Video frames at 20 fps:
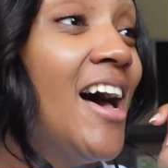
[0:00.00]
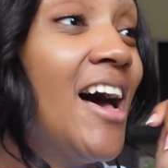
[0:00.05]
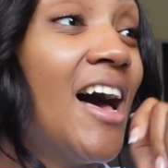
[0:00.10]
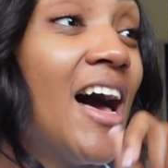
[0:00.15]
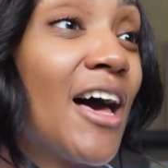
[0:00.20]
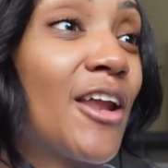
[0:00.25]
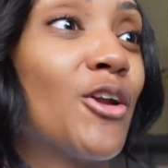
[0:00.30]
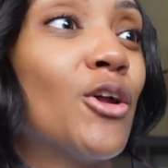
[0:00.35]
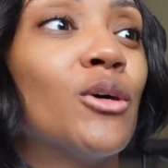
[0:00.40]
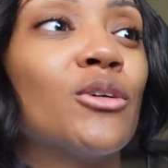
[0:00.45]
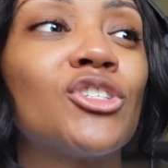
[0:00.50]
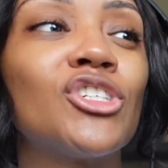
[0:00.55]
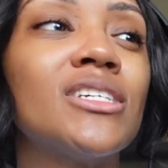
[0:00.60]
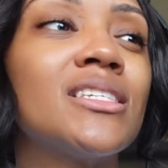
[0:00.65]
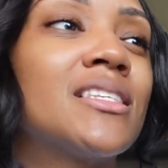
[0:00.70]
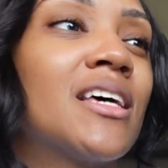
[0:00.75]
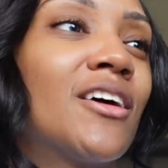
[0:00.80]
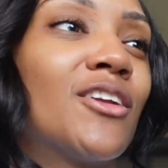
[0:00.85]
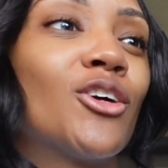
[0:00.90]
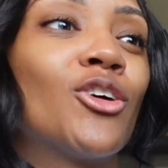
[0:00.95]
I don't know. She
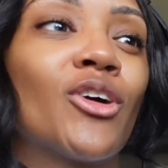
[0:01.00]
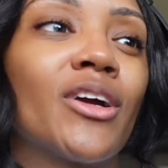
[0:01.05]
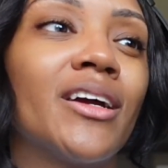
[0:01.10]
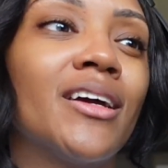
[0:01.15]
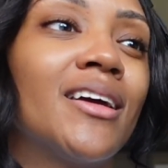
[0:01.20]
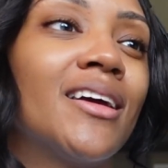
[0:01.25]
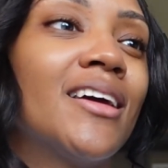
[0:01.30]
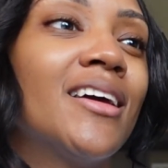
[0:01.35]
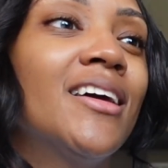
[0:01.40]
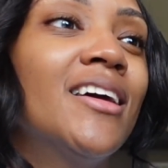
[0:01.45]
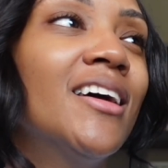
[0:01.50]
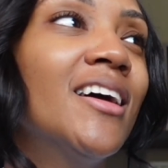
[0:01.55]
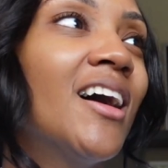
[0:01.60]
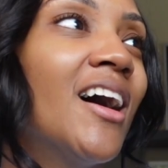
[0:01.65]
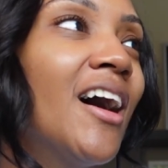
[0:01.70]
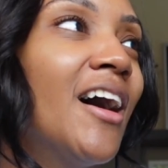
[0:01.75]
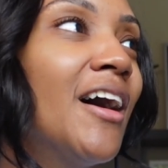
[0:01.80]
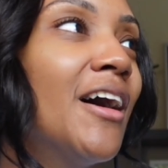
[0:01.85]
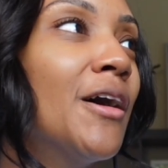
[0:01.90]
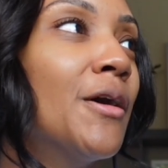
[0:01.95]
sounded great.
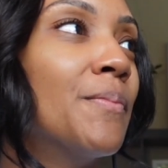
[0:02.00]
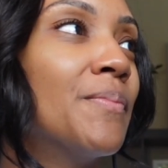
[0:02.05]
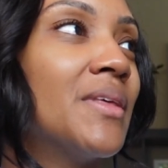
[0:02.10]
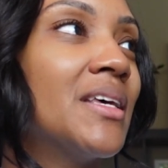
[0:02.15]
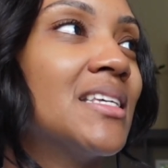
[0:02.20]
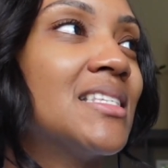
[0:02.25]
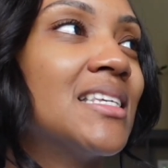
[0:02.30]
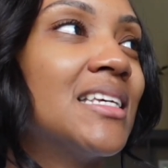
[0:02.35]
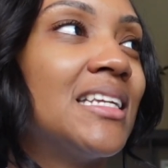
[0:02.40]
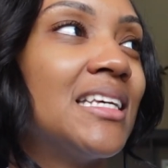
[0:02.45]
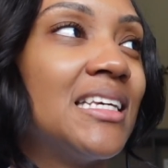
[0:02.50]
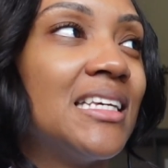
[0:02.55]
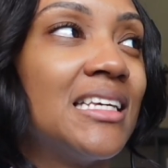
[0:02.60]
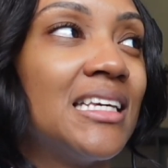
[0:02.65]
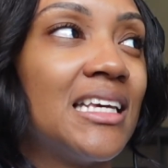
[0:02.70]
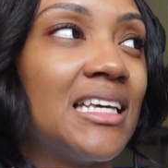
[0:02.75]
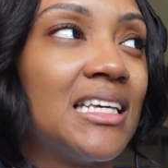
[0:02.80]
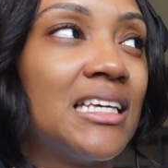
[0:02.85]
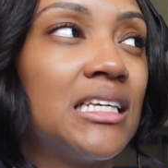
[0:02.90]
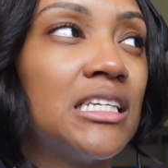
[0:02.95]
Um, is it e
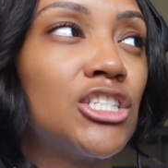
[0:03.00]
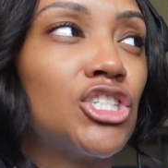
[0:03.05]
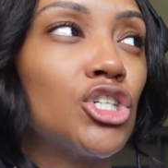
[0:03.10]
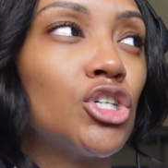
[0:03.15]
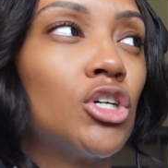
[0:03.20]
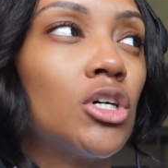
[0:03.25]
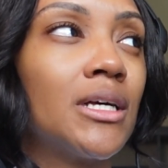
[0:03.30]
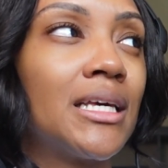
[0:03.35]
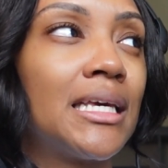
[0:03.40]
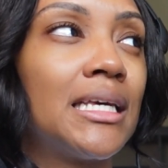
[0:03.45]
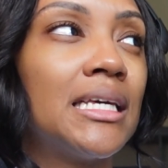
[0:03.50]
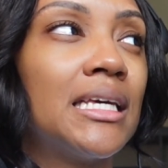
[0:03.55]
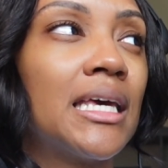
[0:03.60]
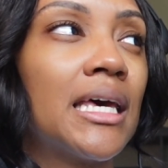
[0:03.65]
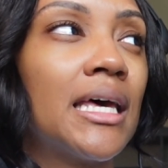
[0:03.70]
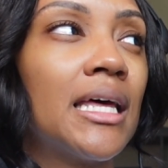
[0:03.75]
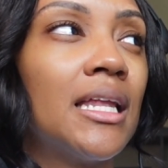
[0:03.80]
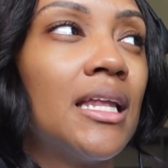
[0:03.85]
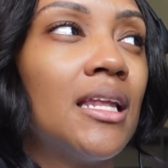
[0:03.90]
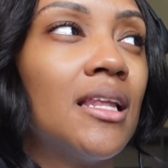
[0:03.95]
Egil?
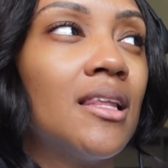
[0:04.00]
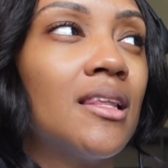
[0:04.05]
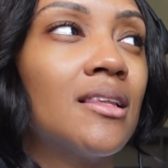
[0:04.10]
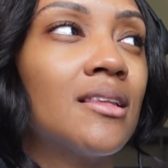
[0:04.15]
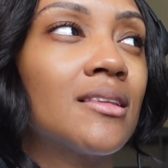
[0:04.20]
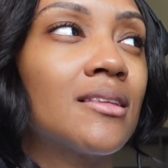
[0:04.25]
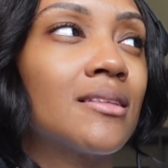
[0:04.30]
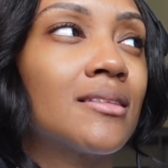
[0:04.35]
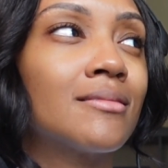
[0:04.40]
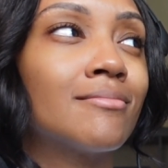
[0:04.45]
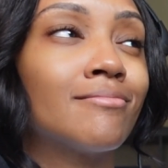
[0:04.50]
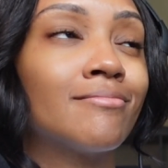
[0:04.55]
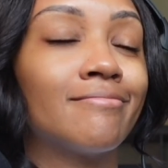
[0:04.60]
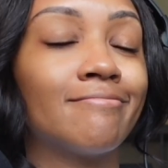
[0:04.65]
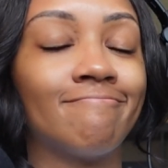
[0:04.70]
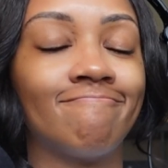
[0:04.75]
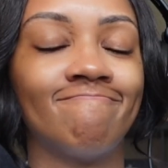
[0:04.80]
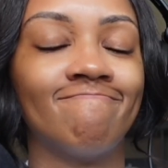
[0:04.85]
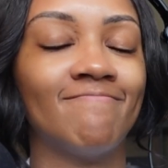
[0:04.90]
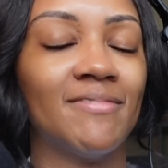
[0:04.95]
Egel?
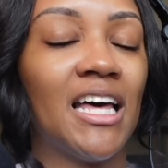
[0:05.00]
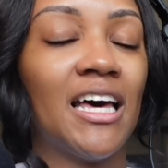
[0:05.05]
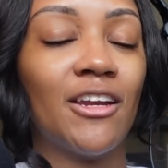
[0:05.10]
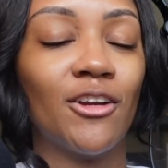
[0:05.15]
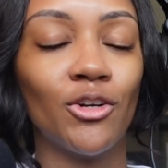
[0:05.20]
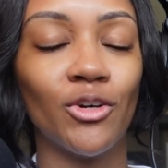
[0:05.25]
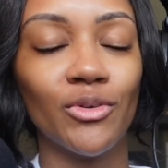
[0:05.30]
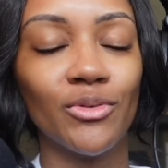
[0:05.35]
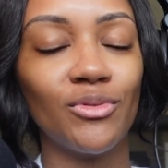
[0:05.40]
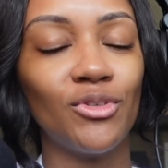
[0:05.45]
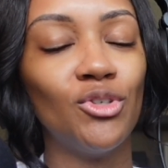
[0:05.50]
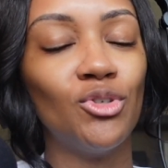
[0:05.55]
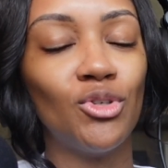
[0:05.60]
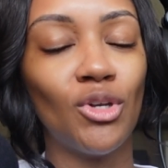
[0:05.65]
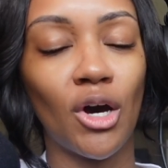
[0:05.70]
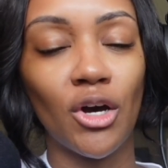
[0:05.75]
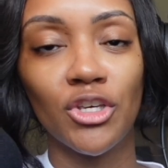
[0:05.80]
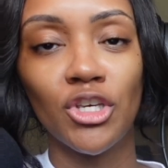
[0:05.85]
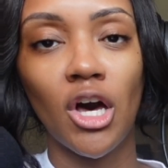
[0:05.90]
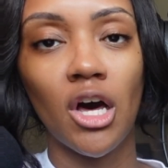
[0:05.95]
I don't know. You know,
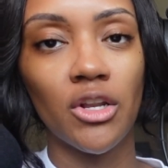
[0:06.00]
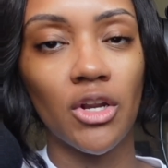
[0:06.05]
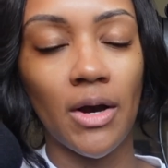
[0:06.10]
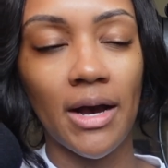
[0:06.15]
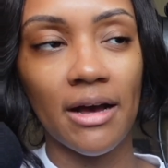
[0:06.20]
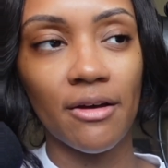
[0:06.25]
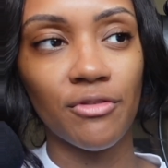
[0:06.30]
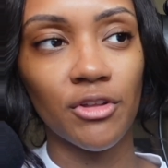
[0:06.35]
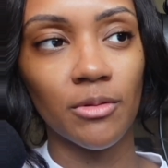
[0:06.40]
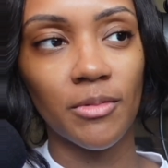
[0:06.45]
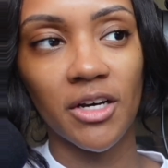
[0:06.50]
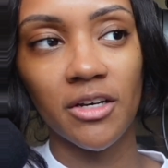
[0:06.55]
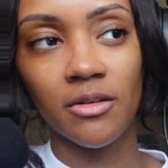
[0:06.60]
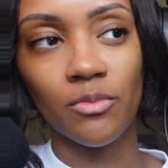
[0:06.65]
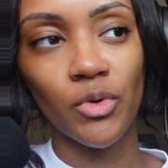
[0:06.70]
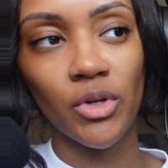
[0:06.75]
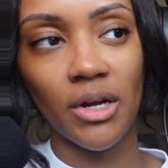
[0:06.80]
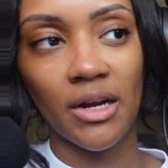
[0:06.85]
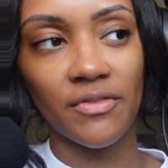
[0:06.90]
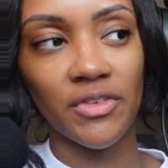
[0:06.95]
y'all know how I feel about him. We
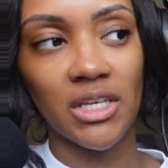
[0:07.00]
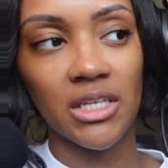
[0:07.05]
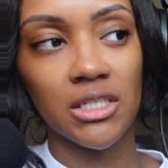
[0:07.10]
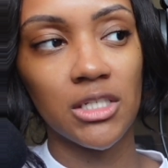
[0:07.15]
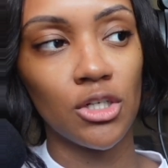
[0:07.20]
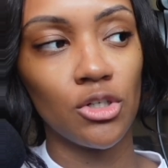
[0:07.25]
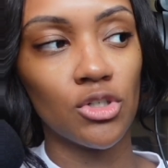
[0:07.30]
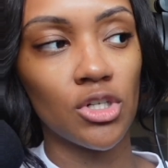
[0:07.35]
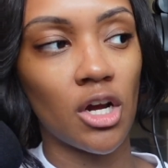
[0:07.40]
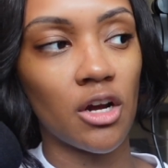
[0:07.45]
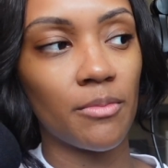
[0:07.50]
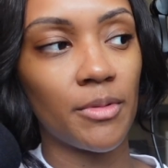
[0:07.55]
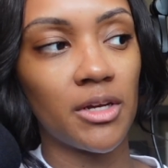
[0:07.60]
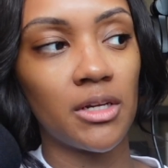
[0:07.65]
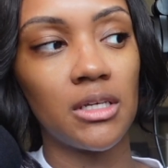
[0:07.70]
don't have to continue to talk about it.